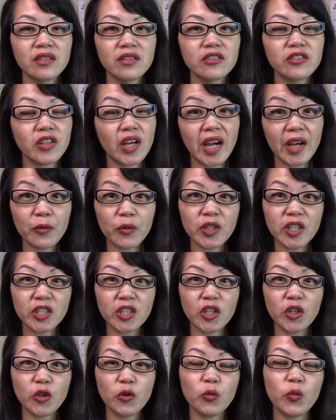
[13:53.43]
So I want to
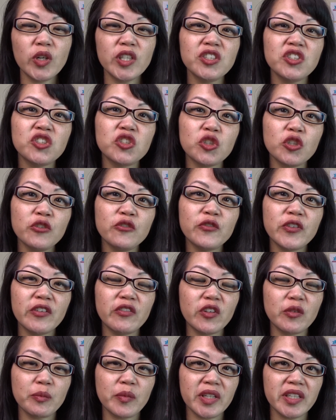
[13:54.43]
know, what's your
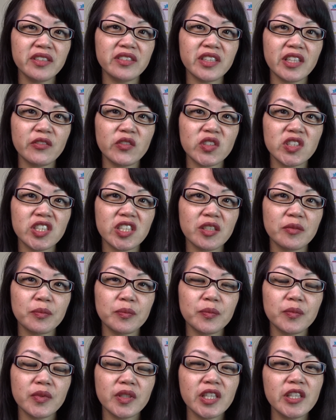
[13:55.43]
favorite money saving tip?
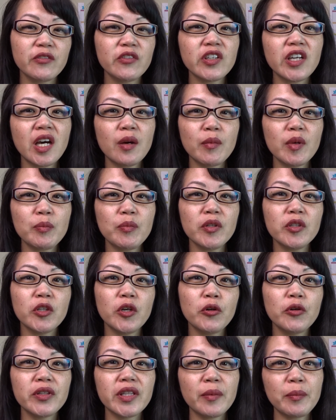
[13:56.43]
Leave a comment
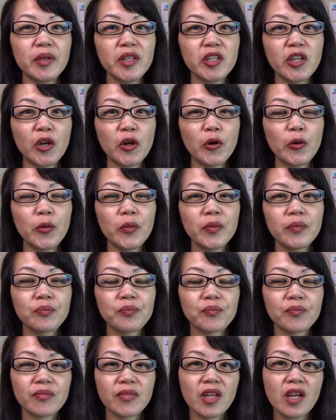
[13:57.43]
below and let me know.
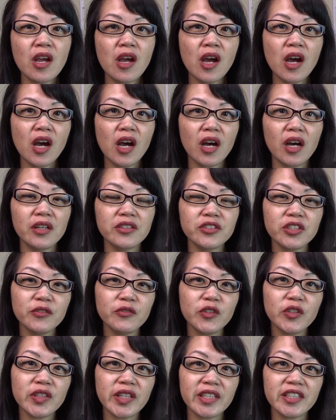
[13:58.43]
Also,
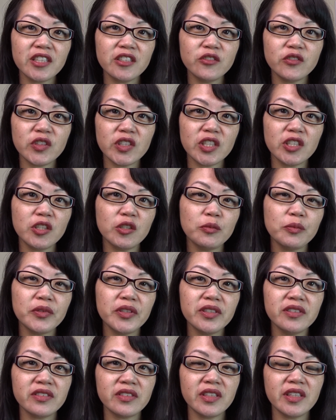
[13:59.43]
if you like this video,
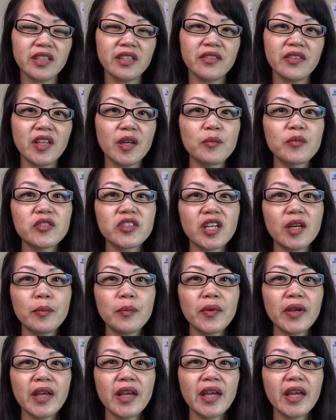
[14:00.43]
please click thumbs up
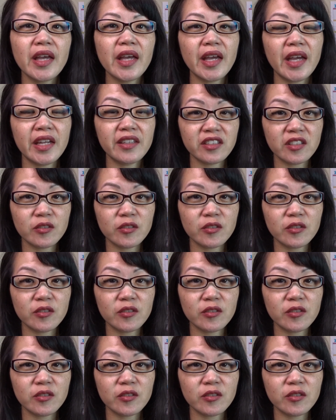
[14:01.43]
and